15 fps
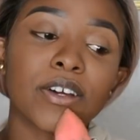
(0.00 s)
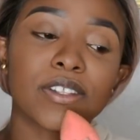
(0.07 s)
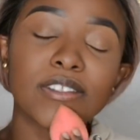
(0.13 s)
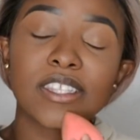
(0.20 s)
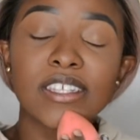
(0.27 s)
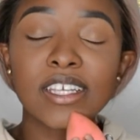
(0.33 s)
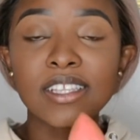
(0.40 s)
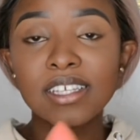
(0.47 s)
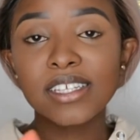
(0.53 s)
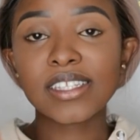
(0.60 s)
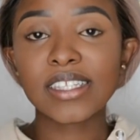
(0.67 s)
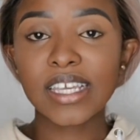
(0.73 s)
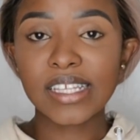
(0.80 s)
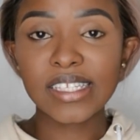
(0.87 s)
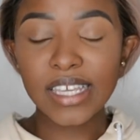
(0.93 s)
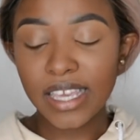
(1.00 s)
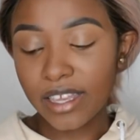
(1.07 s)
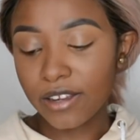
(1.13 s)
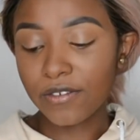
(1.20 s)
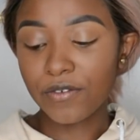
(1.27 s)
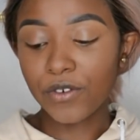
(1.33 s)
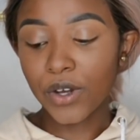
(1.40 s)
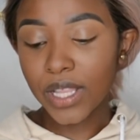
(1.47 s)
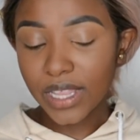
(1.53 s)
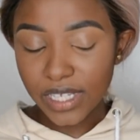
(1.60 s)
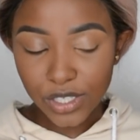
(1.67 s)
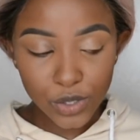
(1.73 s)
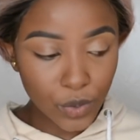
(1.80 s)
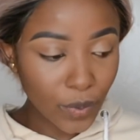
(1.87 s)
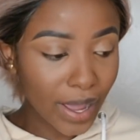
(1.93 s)
concealer sit in for a
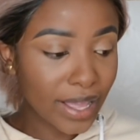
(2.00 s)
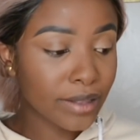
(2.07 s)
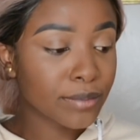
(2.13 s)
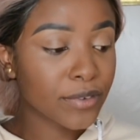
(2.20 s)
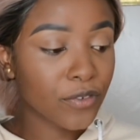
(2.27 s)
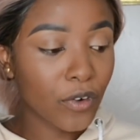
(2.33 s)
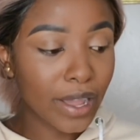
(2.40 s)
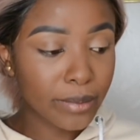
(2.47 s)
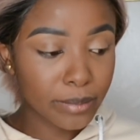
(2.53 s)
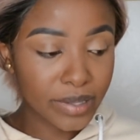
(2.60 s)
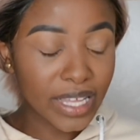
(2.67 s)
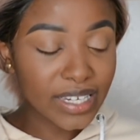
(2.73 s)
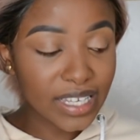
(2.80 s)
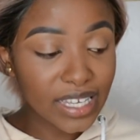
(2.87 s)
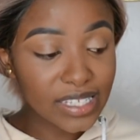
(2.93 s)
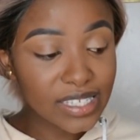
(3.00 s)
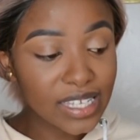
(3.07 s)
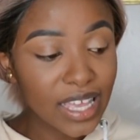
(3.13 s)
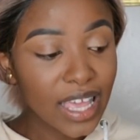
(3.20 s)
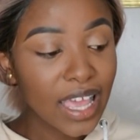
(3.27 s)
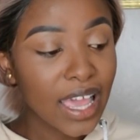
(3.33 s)
little while before I blend it.